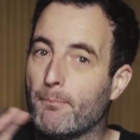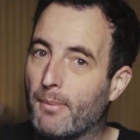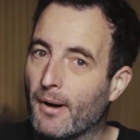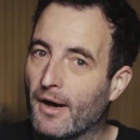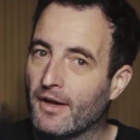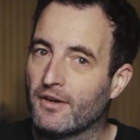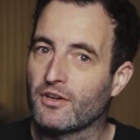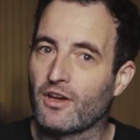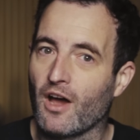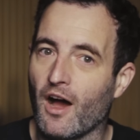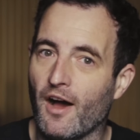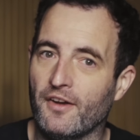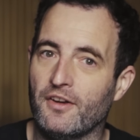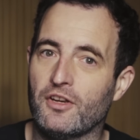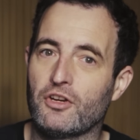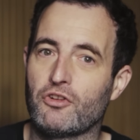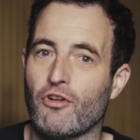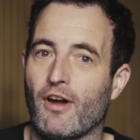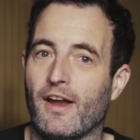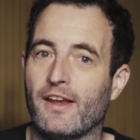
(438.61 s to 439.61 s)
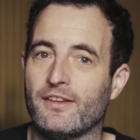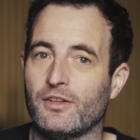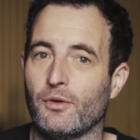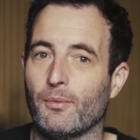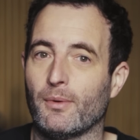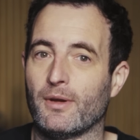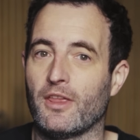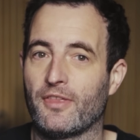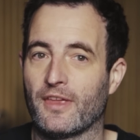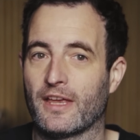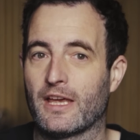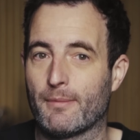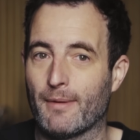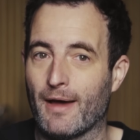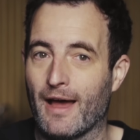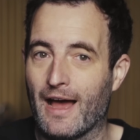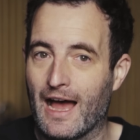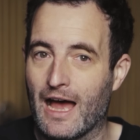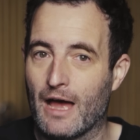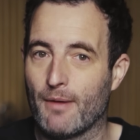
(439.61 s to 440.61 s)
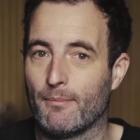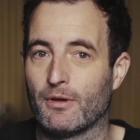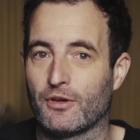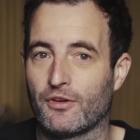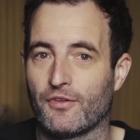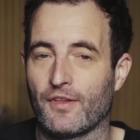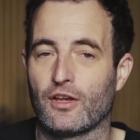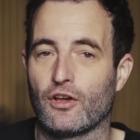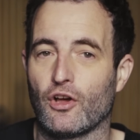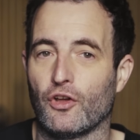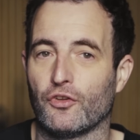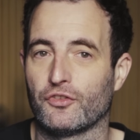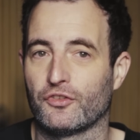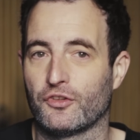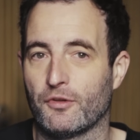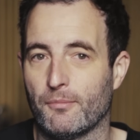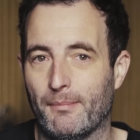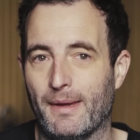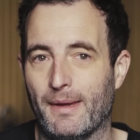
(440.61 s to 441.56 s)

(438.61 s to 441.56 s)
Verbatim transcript: but kind of crazy when you think about how much they cost to